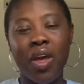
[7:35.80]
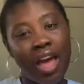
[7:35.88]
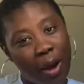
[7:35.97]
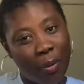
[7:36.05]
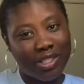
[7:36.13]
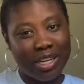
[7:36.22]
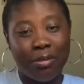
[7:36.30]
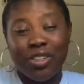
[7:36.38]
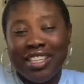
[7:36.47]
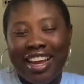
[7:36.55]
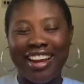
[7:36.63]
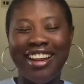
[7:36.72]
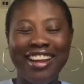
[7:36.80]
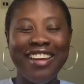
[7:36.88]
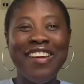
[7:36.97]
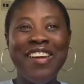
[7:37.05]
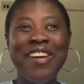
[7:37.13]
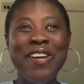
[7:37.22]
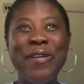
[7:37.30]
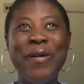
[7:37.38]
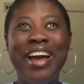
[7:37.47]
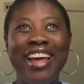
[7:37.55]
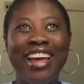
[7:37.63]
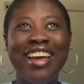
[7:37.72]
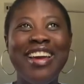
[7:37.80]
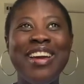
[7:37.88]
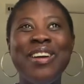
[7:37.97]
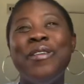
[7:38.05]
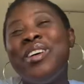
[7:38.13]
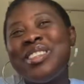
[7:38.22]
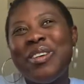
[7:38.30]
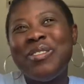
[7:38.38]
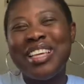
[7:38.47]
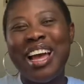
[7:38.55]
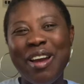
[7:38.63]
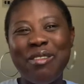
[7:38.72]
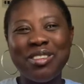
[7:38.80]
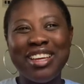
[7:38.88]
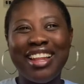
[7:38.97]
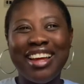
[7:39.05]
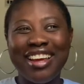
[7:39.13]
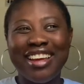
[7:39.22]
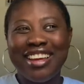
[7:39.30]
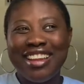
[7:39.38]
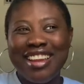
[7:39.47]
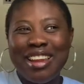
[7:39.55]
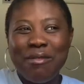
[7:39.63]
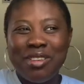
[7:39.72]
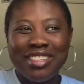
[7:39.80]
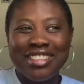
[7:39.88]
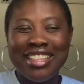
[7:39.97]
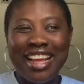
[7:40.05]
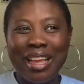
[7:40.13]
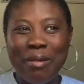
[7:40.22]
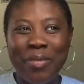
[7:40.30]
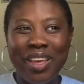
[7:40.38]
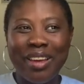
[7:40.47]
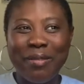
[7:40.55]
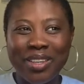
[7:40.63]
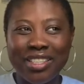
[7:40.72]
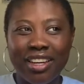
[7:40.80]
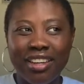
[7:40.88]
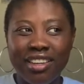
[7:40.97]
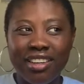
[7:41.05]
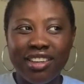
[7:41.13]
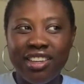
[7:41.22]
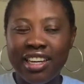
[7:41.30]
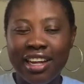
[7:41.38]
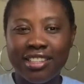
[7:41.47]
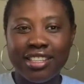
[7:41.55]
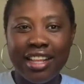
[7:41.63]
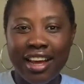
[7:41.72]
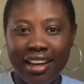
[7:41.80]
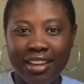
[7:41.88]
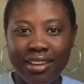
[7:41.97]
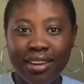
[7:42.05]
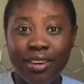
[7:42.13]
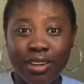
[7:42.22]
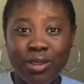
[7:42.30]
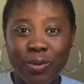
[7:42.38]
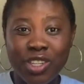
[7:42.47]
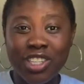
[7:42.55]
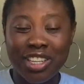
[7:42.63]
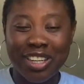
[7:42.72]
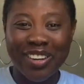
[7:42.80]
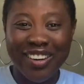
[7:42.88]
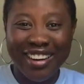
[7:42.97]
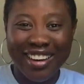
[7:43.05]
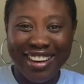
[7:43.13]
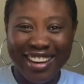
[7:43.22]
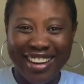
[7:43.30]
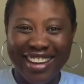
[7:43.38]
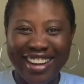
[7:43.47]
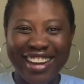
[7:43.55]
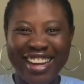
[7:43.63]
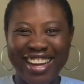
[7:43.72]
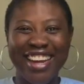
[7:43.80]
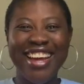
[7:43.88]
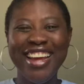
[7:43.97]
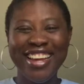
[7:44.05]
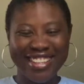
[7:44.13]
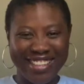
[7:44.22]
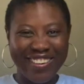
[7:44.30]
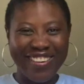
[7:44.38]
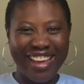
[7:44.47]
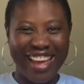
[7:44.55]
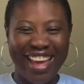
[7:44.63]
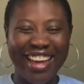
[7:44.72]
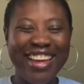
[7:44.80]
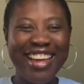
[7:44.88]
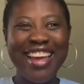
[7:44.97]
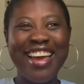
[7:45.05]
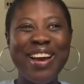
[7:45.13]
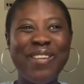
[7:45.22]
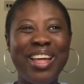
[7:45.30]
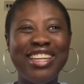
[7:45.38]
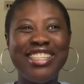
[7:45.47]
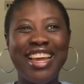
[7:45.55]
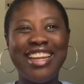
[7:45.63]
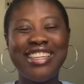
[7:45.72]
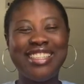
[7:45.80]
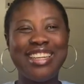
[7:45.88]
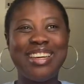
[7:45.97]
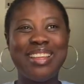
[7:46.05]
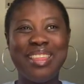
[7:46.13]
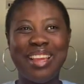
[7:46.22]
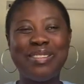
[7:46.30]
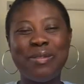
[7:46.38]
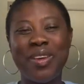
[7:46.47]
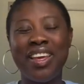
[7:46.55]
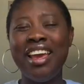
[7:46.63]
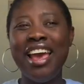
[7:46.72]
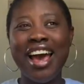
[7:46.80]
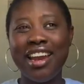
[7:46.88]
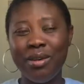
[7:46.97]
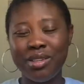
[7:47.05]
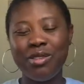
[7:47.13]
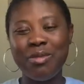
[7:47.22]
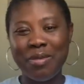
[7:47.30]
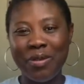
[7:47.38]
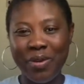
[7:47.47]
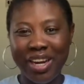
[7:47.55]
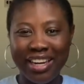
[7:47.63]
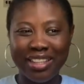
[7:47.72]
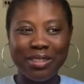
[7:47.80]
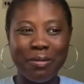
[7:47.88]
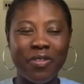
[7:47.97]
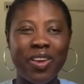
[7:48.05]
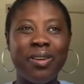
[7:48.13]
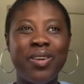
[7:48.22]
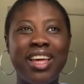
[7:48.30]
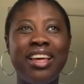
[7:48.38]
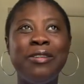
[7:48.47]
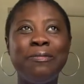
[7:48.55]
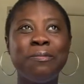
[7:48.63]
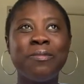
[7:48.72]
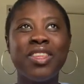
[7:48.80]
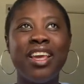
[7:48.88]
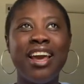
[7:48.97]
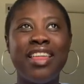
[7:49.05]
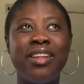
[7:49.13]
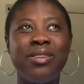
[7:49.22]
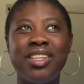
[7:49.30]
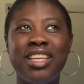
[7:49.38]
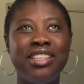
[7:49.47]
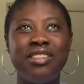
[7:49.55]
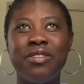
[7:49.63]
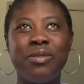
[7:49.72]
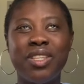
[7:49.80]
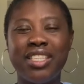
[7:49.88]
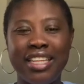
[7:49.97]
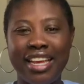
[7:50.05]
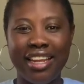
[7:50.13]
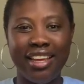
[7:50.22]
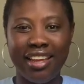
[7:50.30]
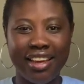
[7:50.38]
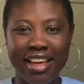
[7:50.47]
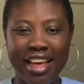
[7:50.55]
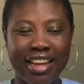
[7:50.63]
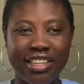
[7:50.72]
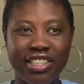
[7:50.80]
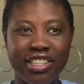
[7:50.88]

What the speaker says: I'm just saying, well, sometimes where you're like, let me just slack a bit, but it's like, you can't slack. God is watching you. So yeah, that changed things for me. And I also remember reading something where, I think it was an interview with this lady, and